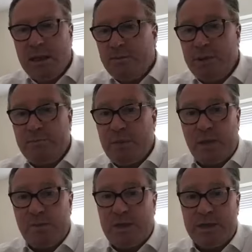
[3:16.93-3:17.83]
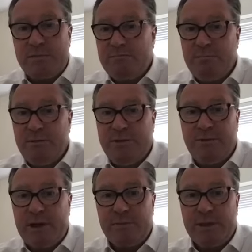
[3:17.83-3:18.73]
But otherwise,
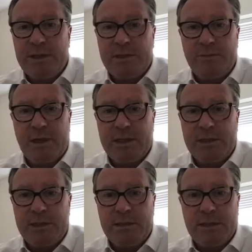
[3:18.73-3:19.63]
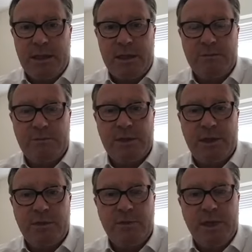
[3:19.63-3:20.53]
invariably, it's the price.
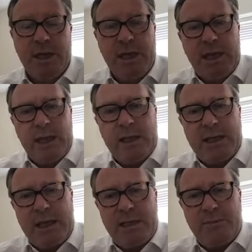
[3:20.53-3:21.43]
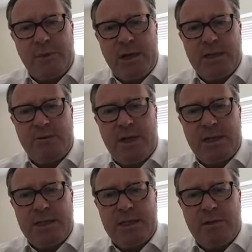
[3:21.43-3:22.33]
So getting the price
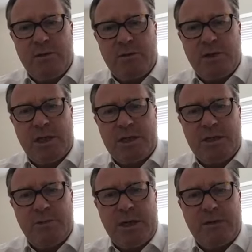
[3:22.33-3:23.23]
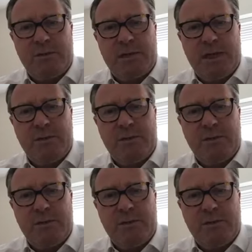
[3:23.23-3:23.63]
right is not just about